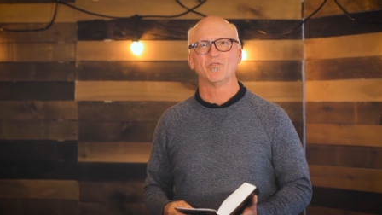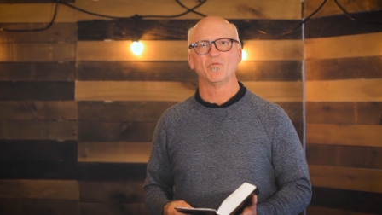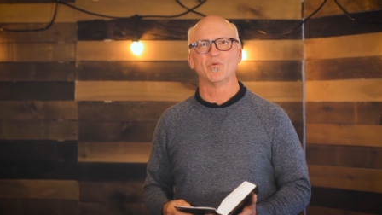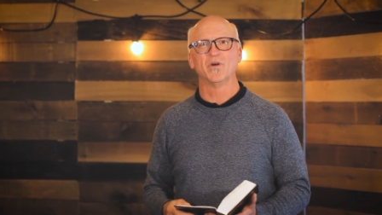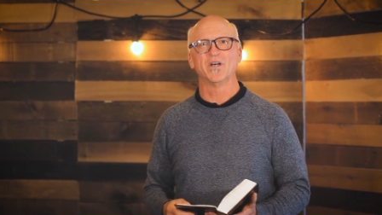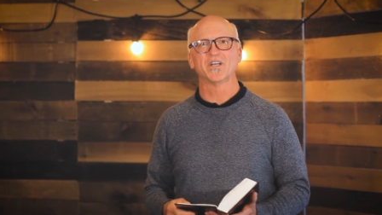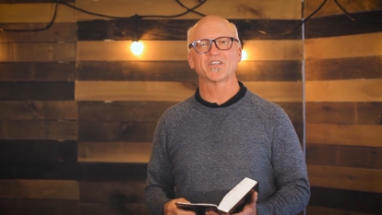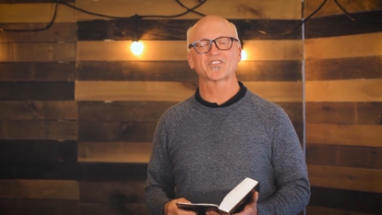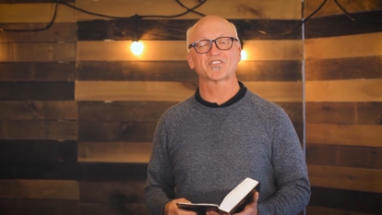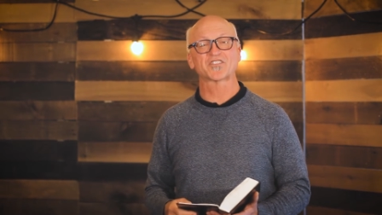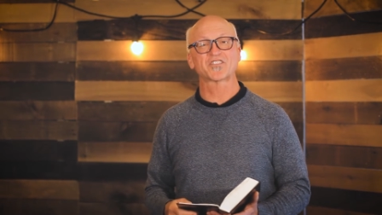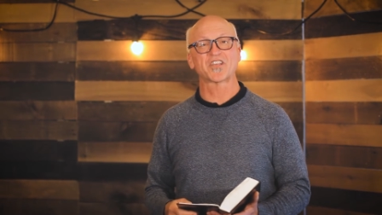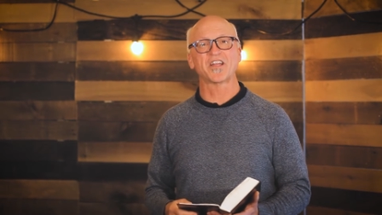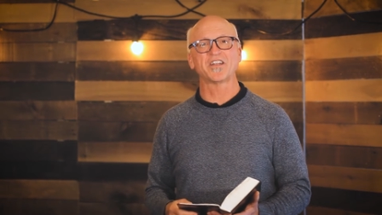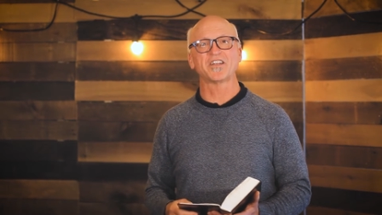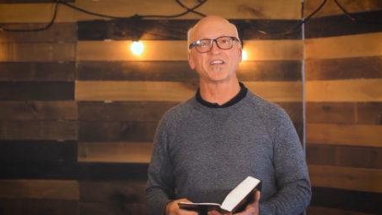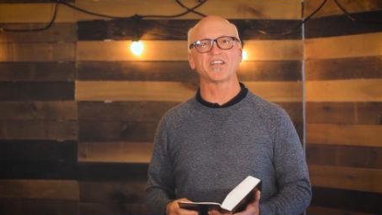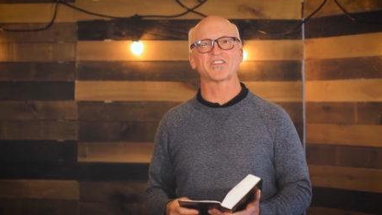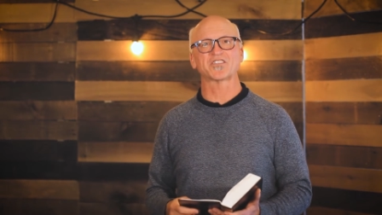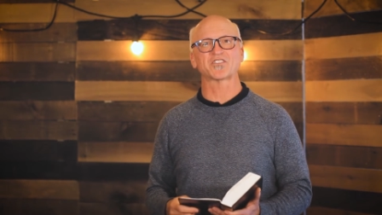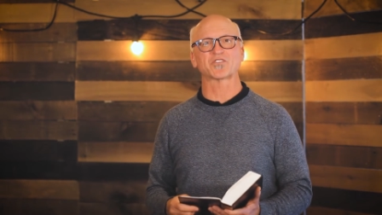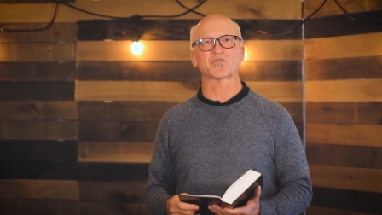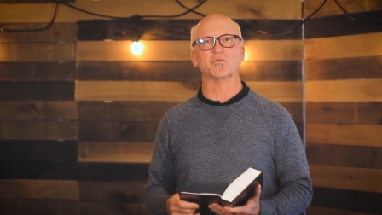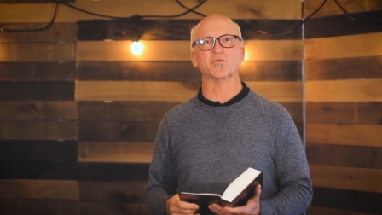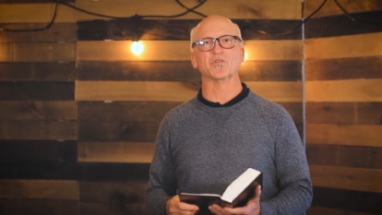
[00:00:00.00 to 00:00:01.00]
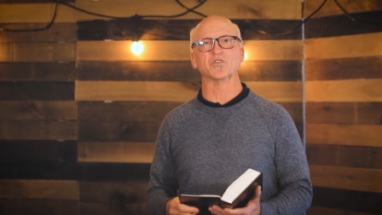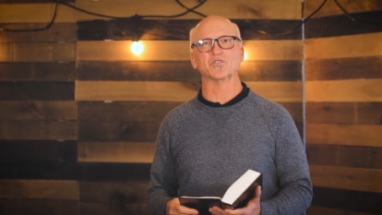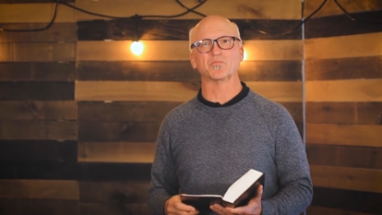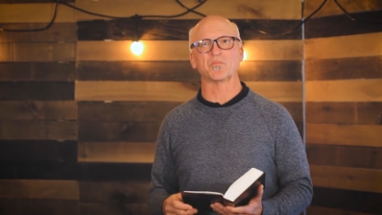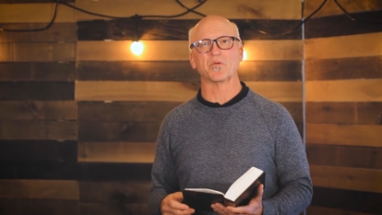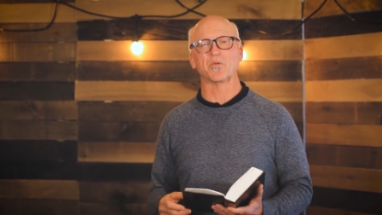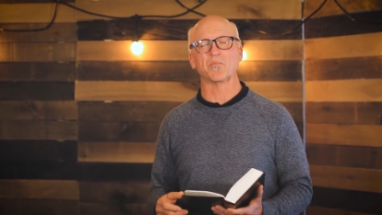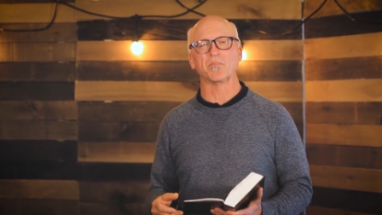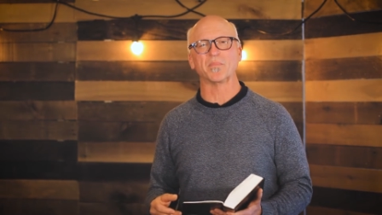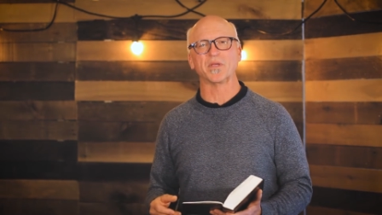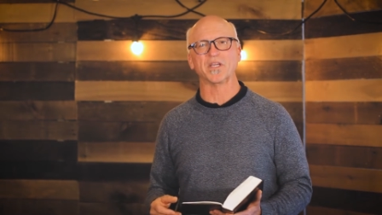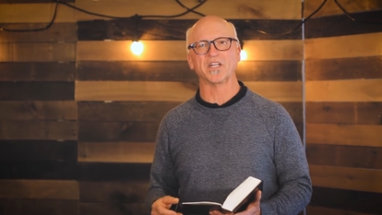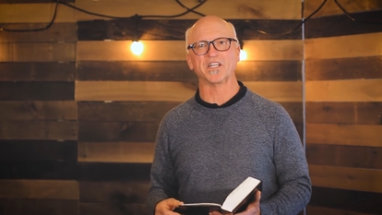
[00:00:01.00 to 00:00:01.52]
Well, Sunday school has
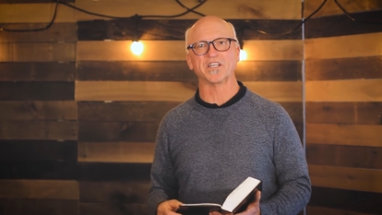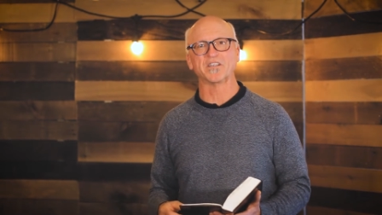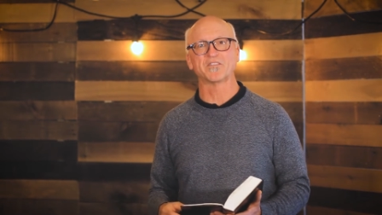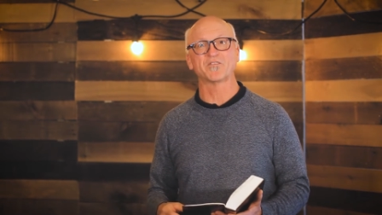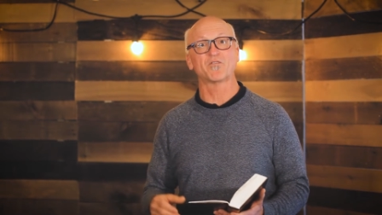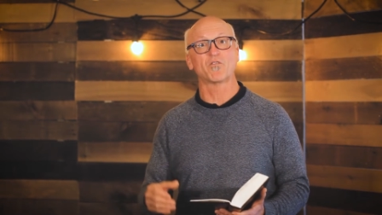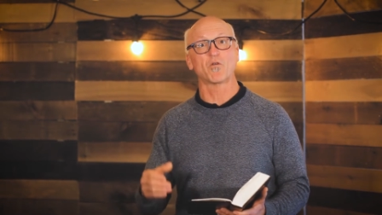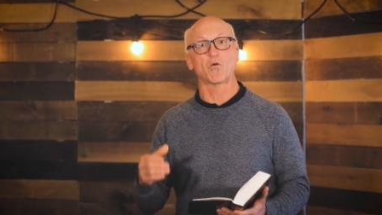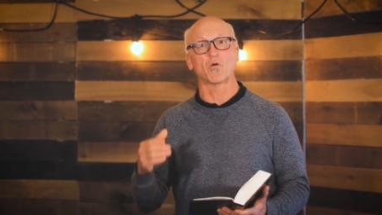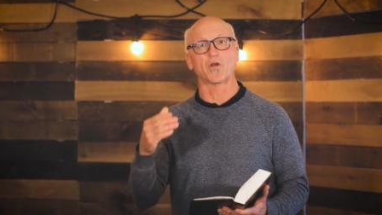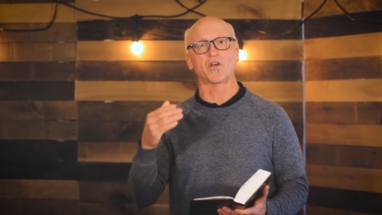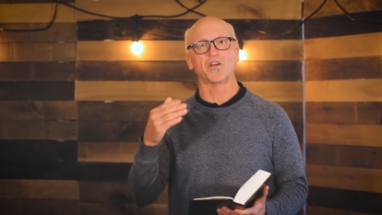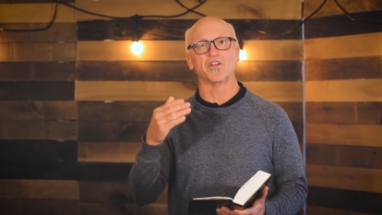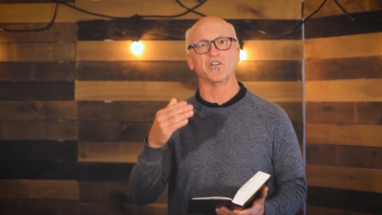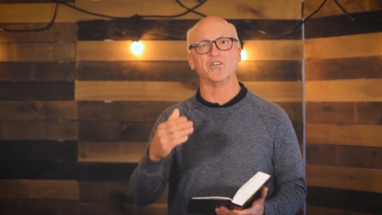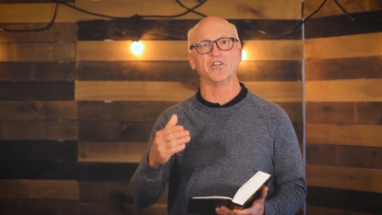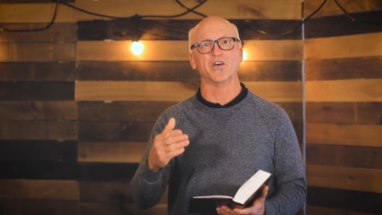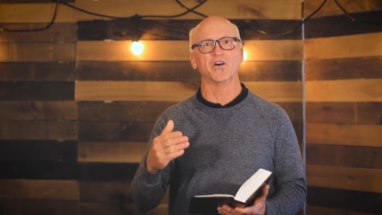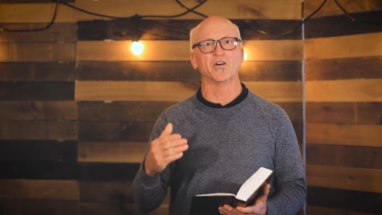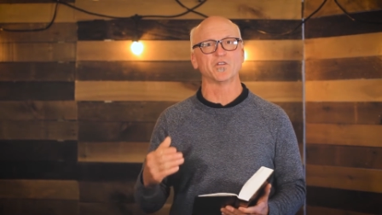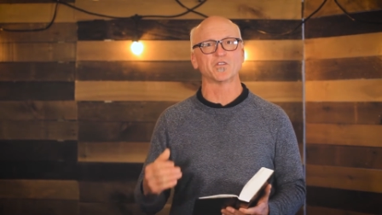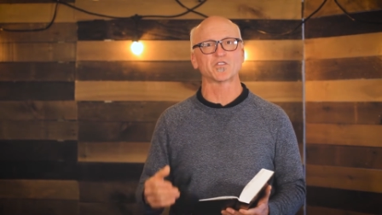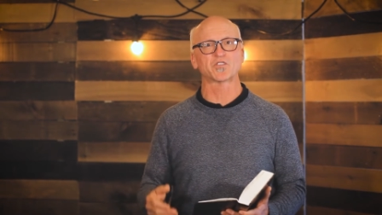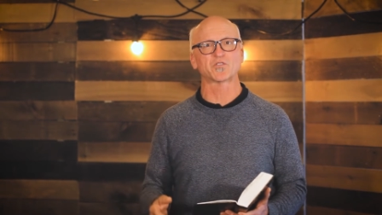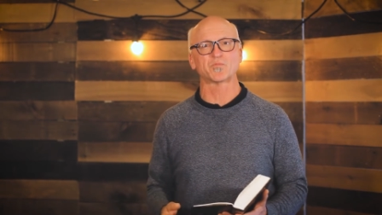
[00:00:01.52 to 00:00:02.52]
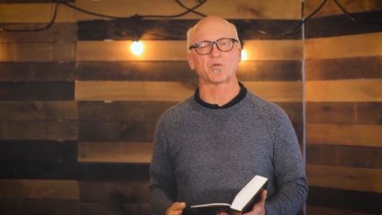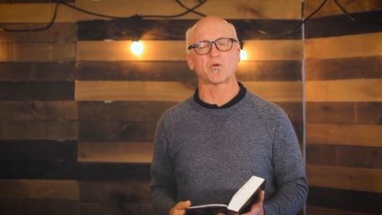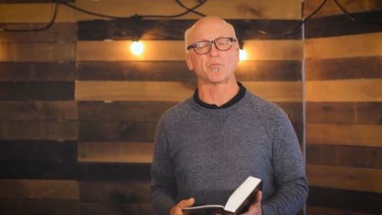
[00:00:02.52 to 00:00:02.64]
been meeting for adults,